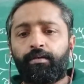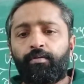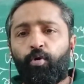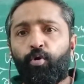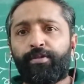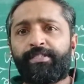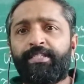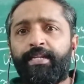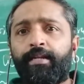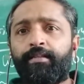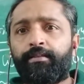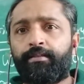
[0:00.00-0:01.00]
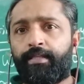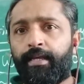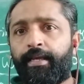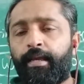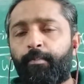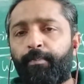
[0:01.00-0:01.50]
original
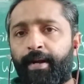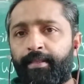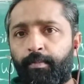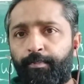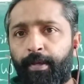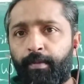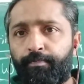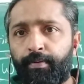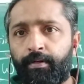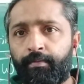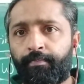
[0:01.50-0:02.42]
thinking by the people,